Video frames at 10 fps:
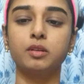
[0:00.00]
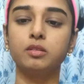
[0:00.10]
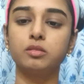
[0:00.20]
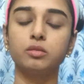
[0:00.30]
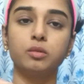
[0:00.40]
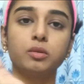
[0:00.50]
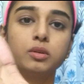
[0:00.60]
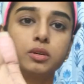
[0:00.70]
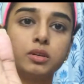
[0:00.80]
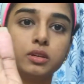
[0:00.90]
So
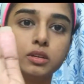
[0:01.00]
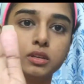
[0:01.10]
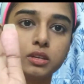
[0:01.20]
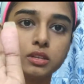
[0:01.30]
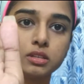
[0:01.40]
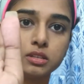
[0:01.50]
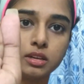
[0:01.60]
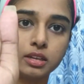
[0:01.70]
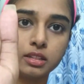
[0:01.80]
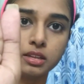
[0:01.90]
it's
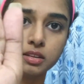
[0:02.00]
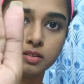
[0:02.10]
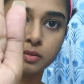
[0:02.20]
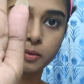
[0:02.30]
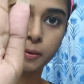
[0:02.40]
like this.